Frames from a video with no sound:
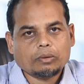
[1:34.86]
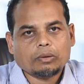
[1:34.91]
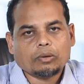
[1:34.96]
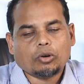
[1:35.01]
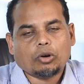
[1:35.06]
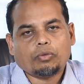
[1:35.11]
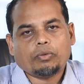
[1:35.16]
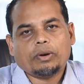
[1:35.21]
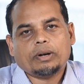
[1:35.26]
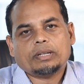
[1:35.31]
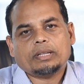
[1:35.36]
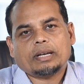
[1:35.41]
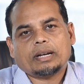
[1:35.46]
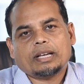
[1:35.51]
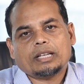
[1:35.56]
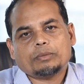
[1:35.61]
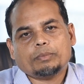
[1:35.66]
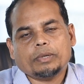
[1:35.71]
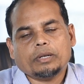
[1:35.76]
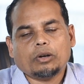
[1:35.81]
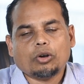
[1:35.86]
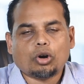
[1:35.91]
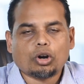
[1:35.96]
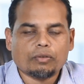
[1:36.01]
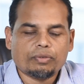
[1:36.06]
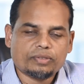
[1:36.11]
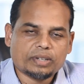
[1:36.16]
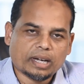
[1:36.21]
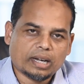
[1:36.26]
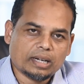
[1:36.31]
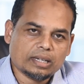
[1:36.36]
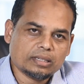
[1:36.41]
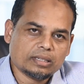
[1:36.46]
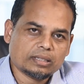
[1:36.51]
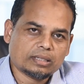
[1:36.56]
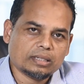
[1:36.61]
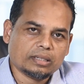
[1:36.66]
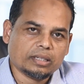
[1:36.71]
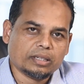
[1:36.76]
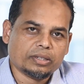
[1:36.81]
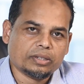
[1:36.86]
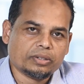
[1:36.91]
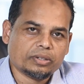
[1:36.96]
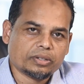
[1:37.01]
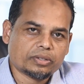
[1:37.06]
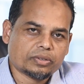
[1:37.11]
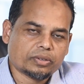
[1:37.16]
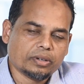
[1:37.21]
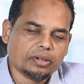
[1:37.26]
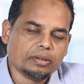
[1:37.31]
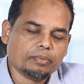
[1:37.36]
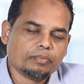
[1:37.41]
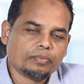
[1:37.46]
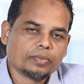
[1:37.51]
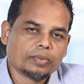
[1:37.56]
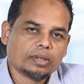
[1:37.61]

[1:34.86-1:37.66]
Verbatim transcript: Well, of late, there has been a lot of challenges in this industry,